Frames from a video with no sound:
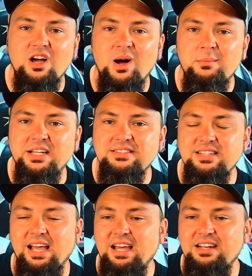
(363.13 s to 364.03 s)
comments
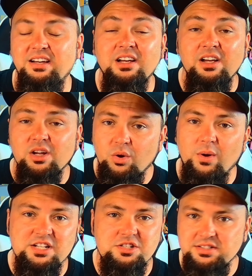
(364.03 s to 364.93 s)
and
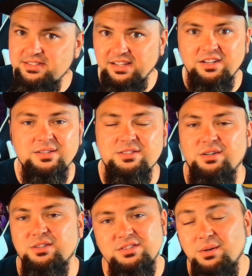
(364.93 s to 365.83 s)
questions and
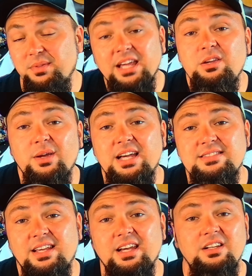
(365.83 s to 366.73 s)
concerns. So thank you
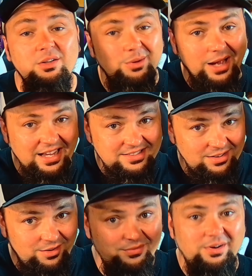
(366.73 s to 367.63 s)
guys again. You guys
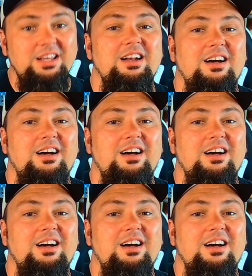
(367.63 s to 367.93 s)
are freaking